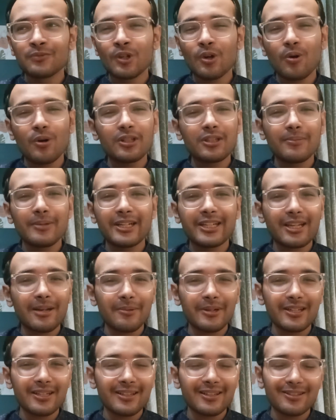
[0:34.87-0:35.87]
or the mid cap
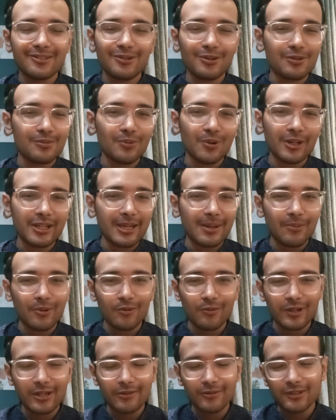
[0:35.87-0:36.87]
index or small cap or
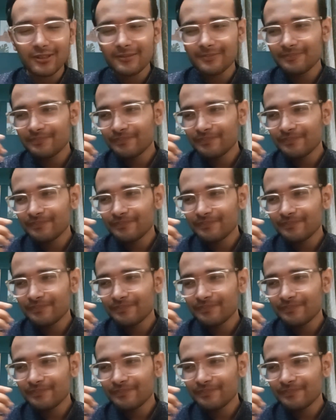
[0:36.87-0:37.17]
whatever.